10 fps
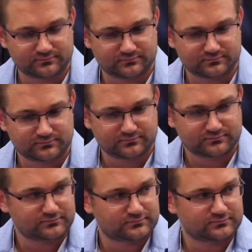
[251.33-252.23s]

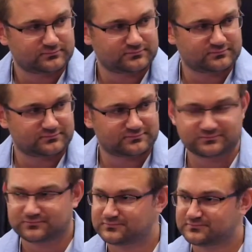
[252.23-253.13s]

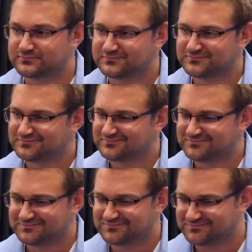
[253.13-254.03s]

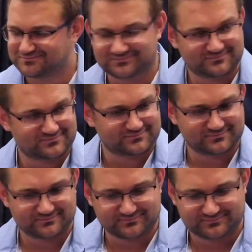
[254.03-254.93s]

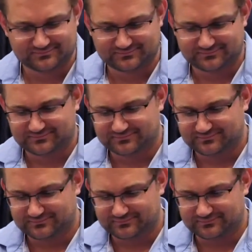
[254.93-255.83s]

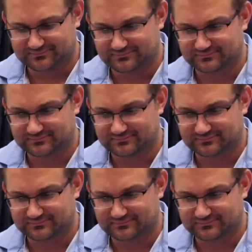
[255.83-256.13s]
(not speaking)